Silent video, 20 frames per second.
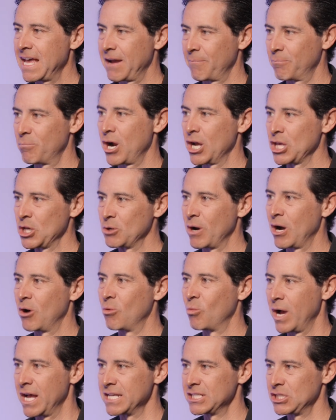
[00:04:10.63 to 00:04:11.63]
that brought you out
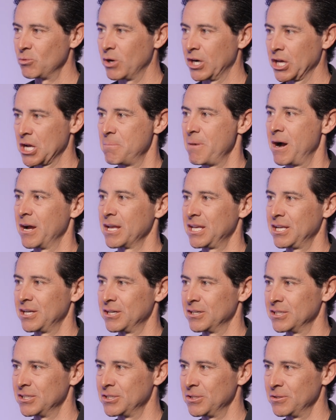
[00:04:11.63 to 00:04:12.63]
west? You want to come out
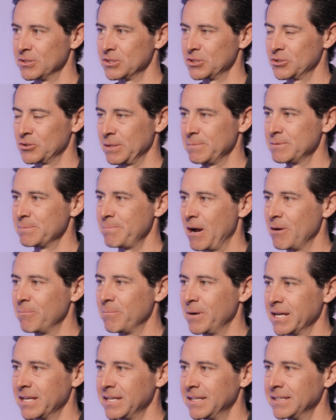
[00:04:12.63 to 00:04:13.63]
here and do those trips mountain
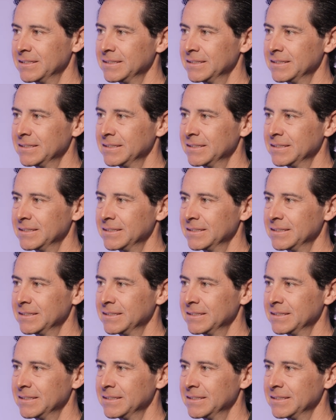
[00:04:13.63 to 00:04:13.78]
biking?